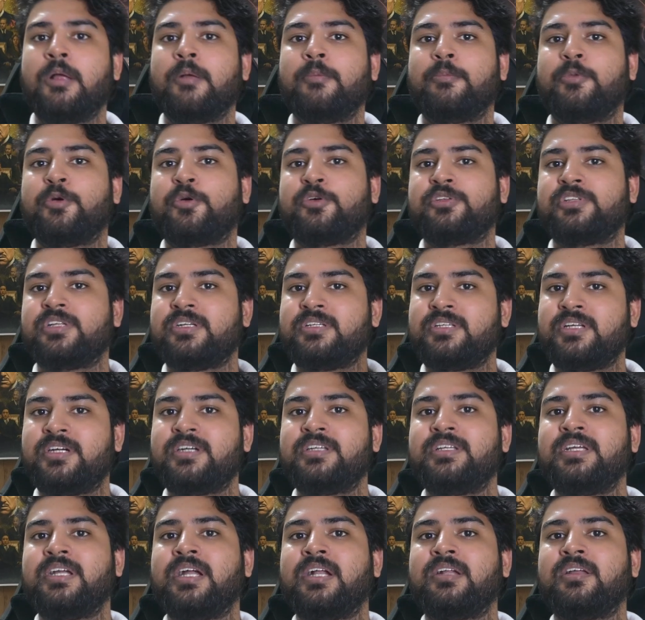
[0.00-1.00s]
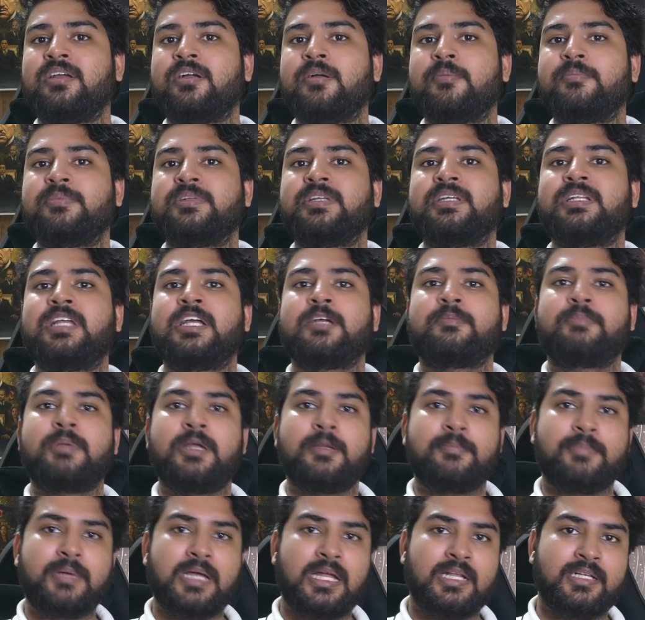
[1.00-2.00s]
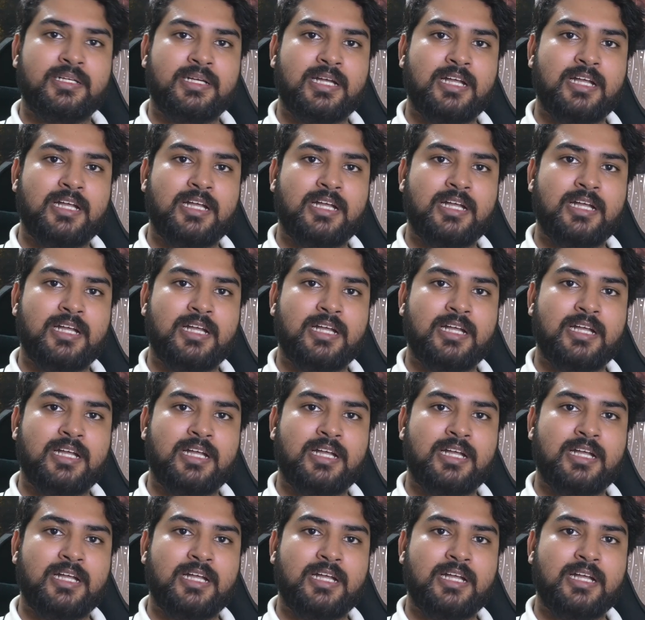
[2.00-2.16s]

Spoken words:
because interning at a company like PayPal